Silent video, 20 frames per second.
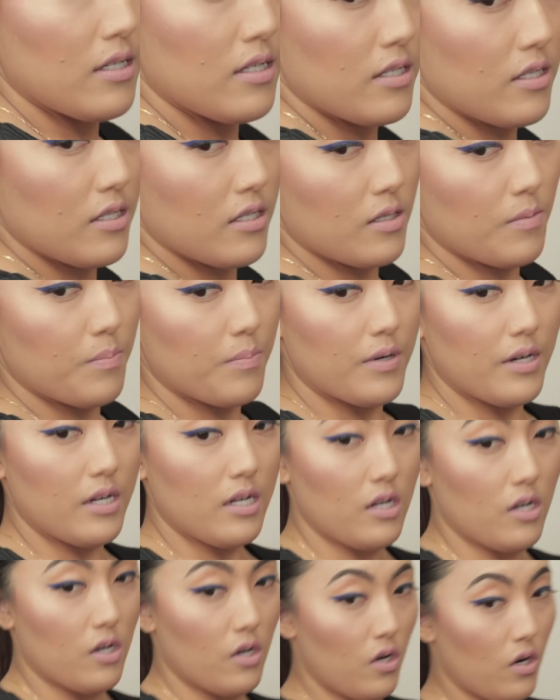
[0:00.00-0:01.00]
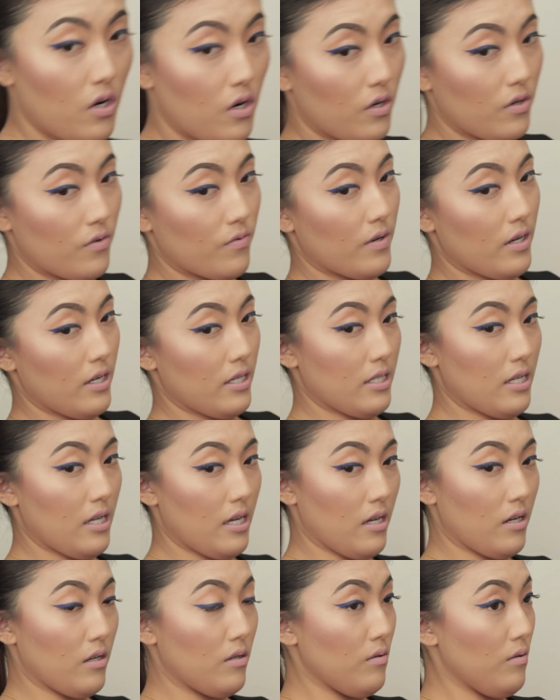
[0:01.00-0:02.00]
It's pretty long right
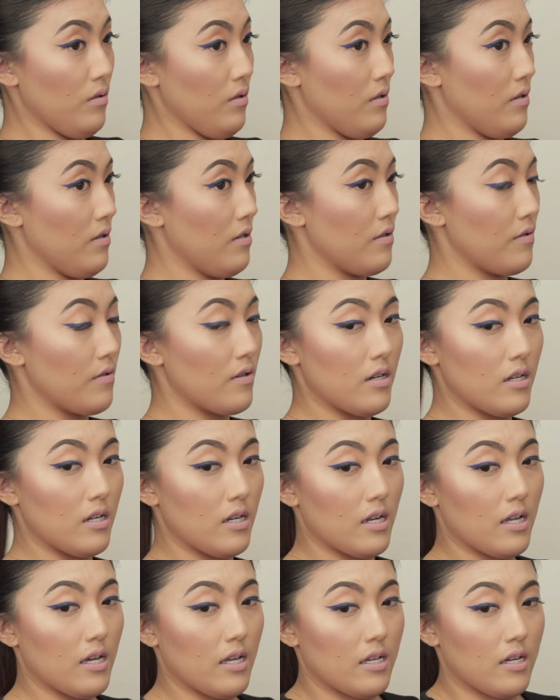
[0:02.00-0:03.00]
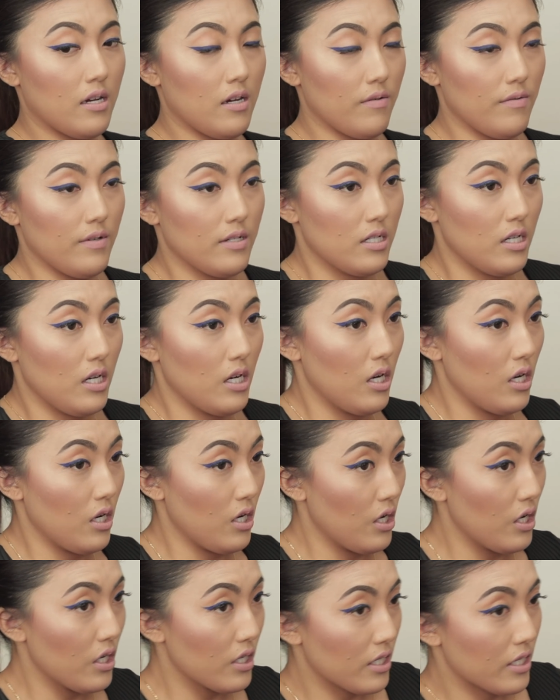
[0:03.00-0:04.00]
now. I really like how it really
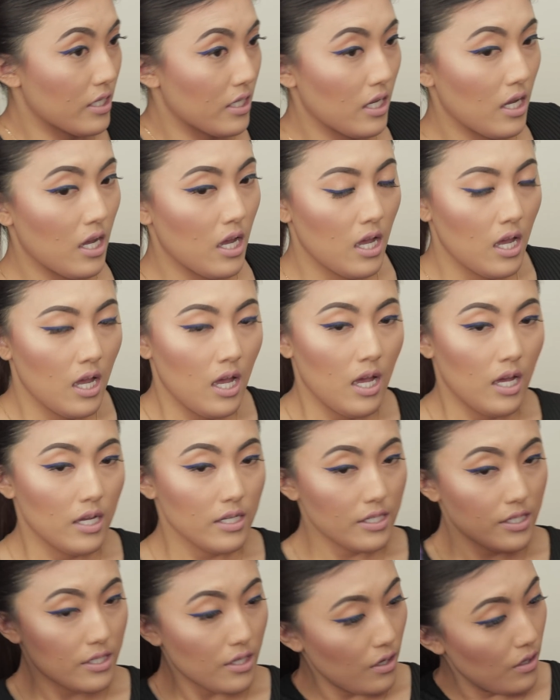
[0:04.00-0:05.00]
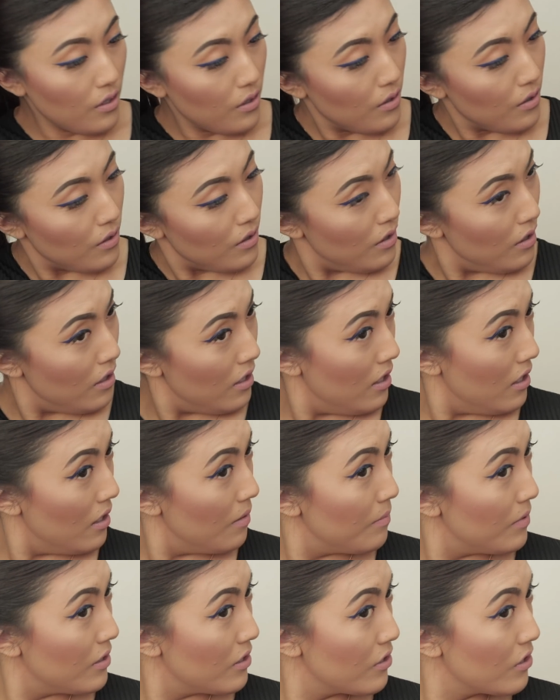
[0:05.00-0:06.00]
looks. So
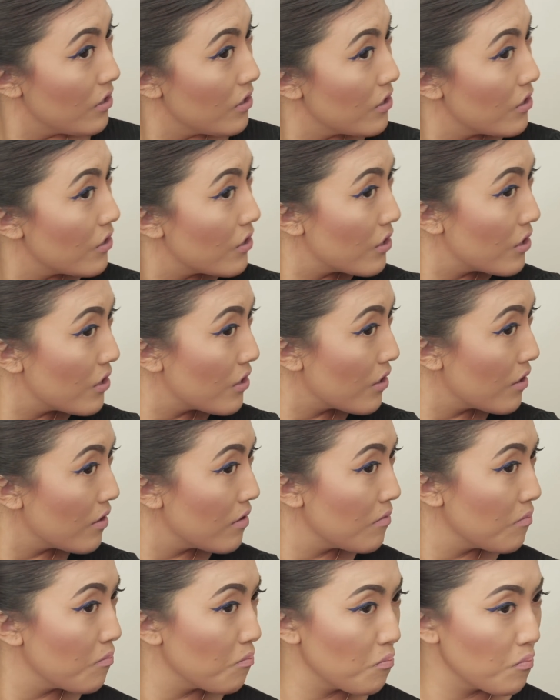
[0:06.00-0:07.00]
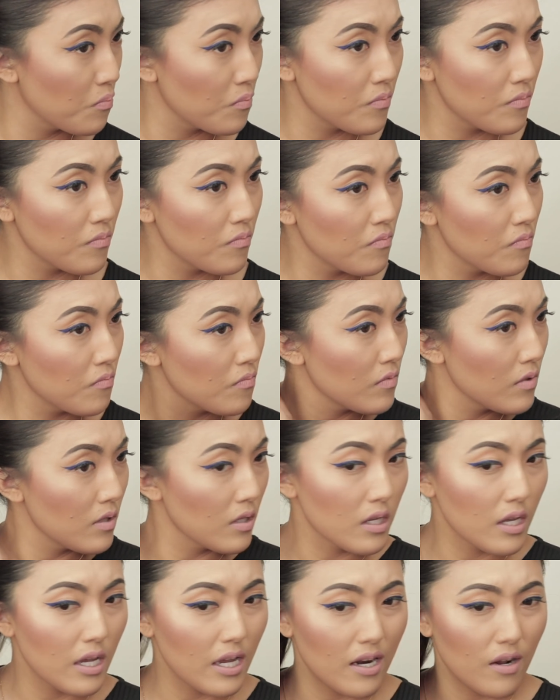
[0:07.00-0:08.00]
I'm gonna just
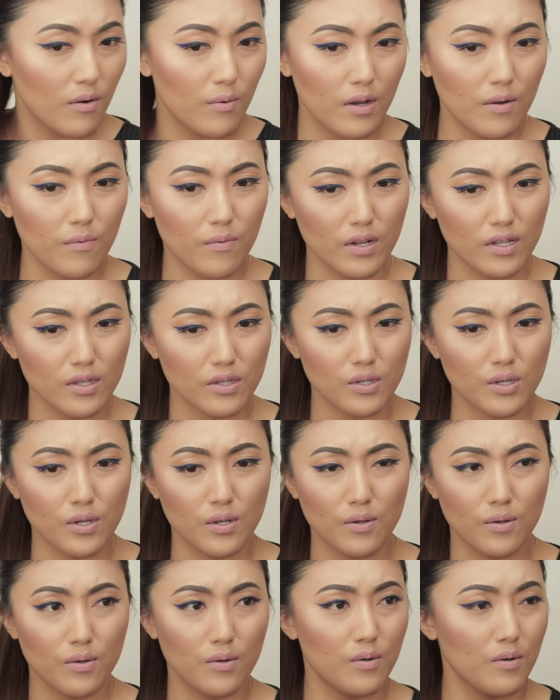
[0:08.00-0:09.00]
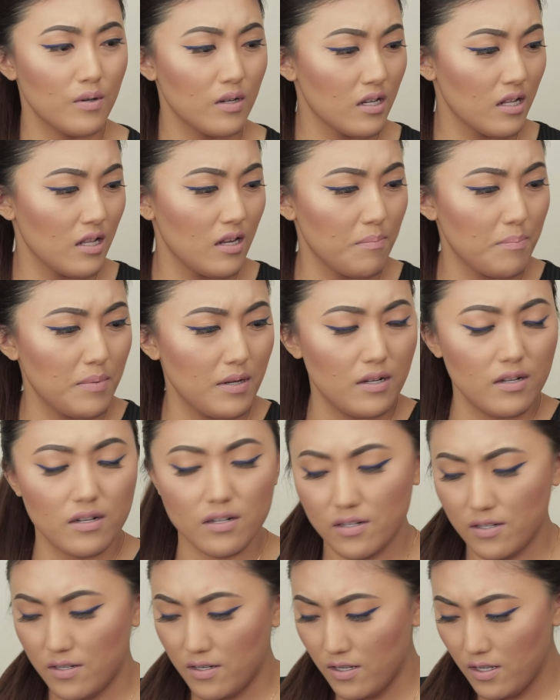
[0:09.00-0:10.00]
get away with 2 clip-in.
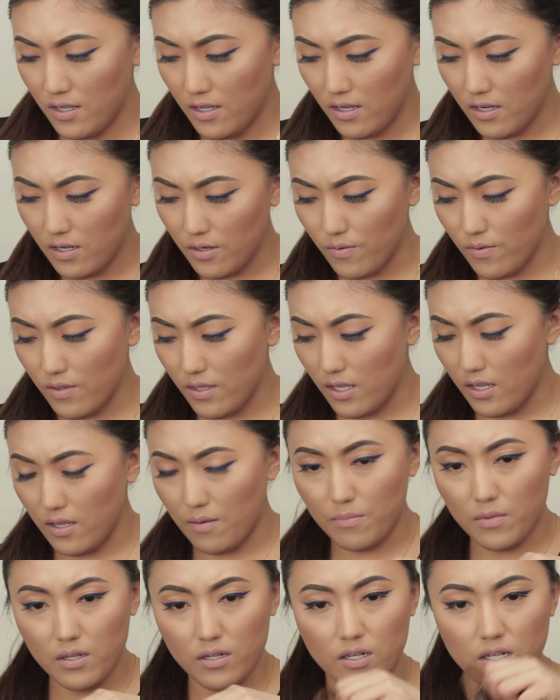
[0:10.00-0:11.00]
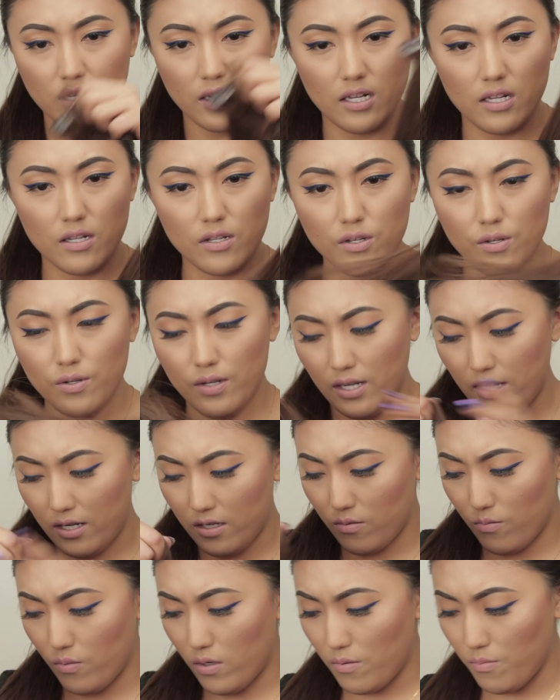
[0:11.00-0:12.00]
I don't think I'm gonna need to
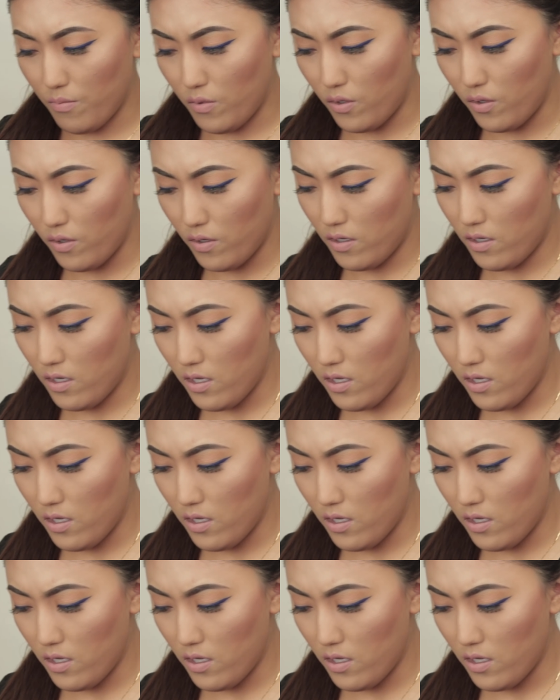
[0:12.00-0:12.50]
add one more.